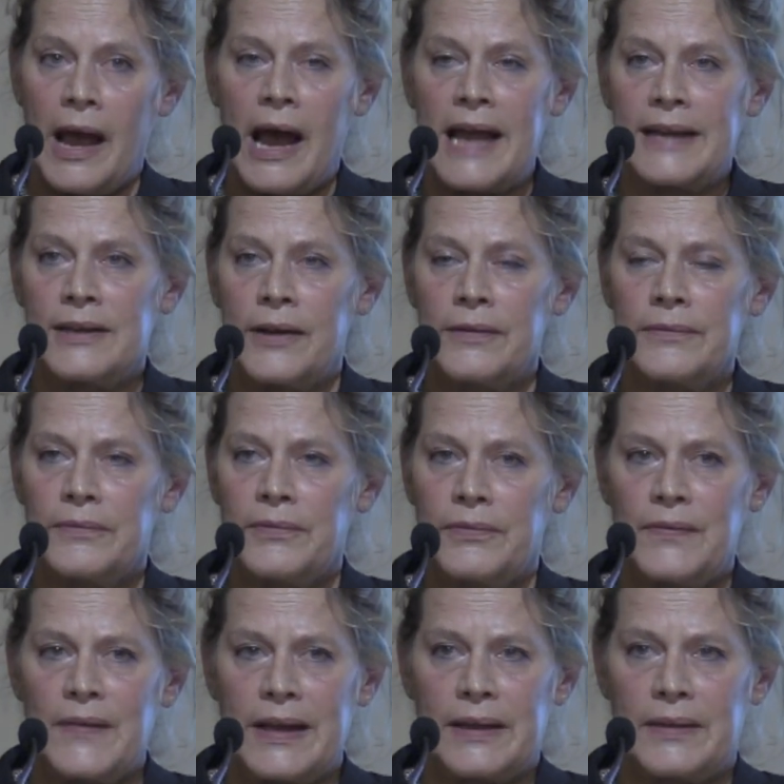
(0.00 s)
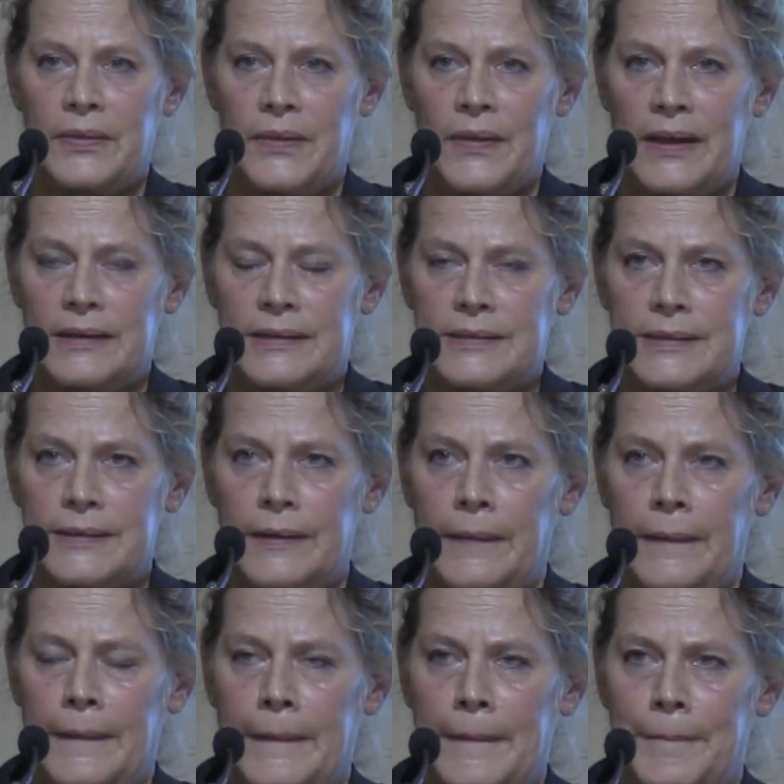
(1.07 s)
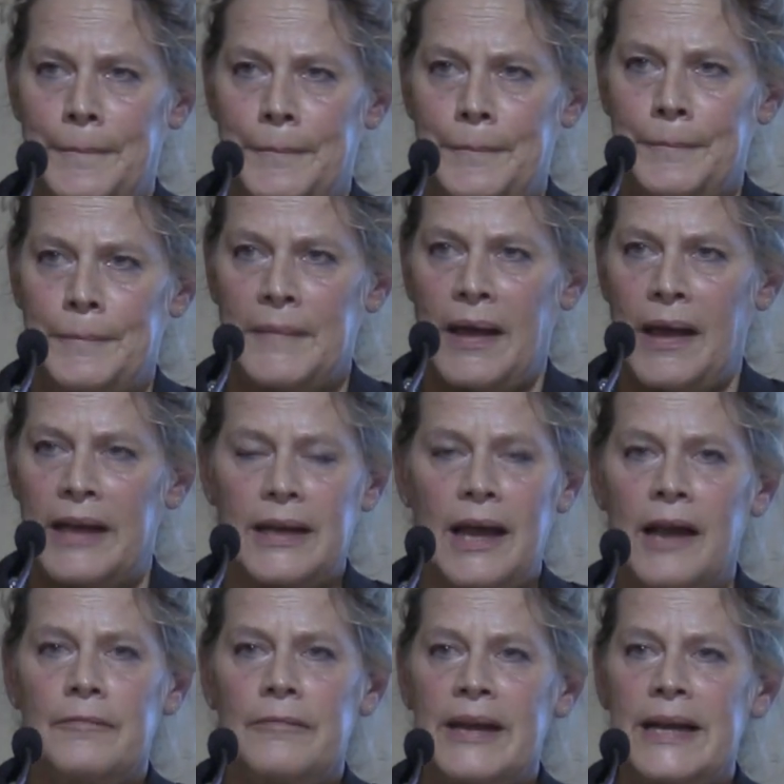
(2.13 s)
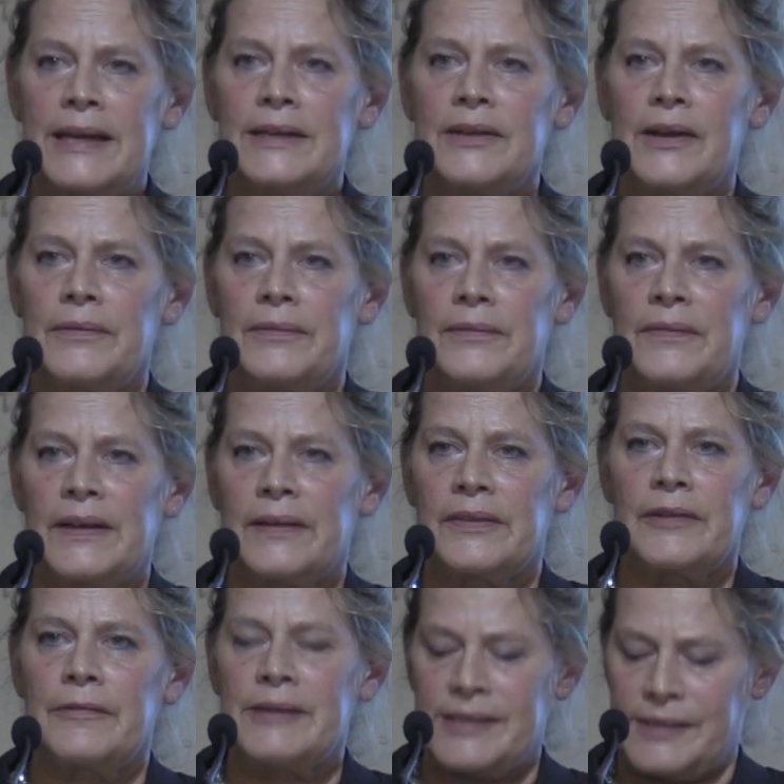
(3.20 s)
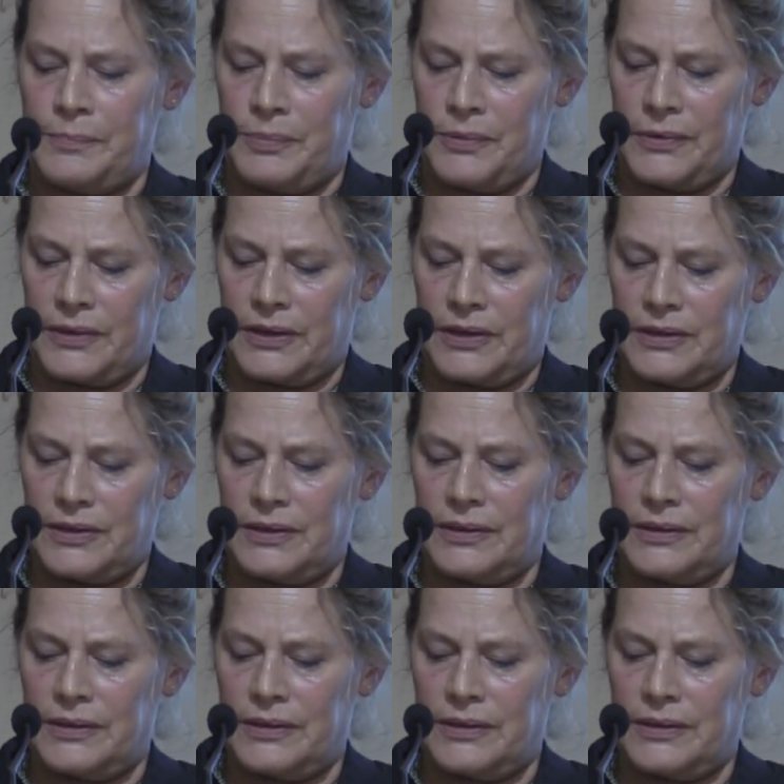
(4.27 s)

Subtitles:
I don't think that, I really don't think there is a book